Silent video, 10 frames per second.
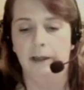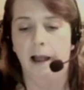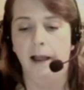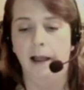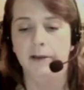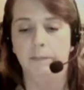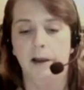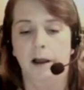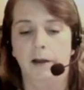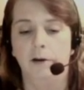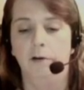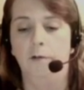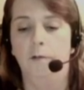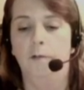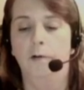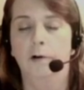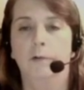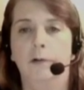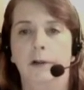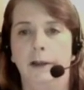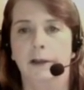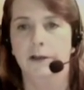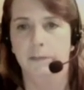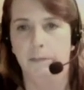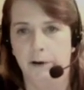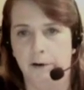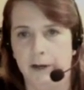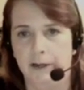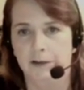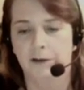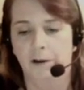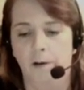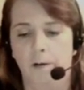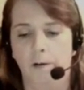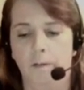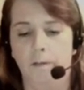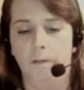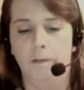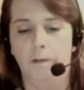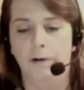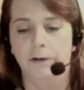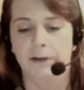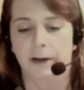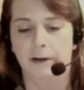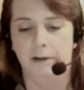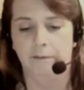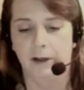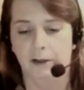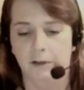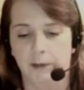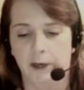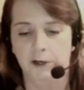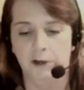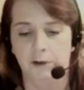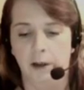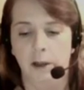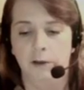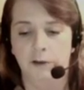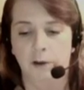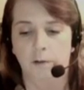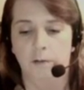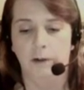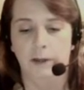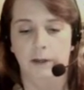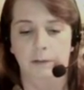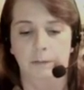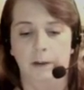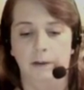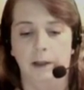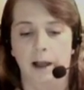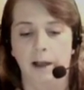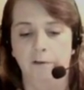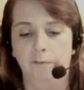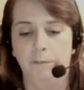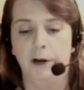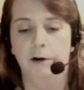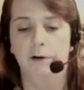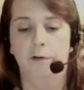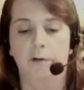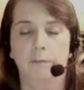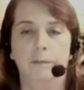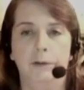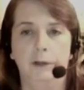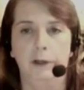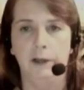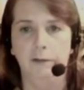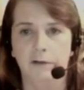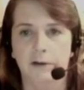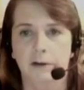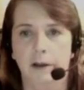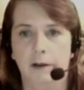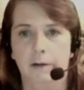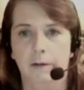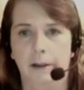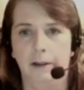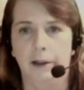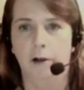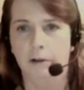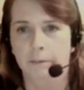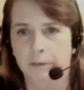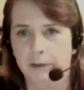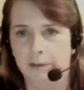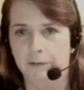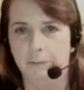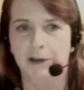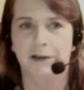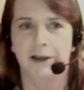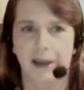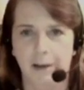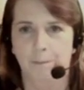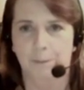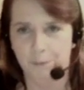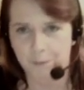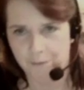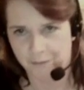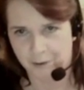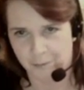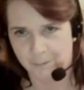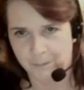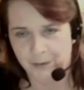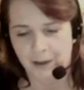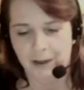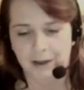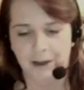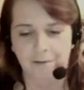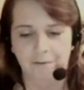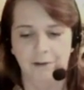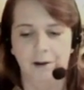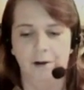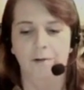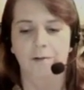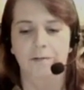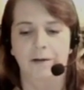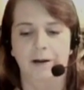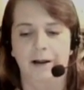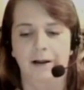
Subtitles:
lies beyond normal experience or scientific explanation. So a lot of paranormal beliefs, and they call them beliefs because they can't prove them, even though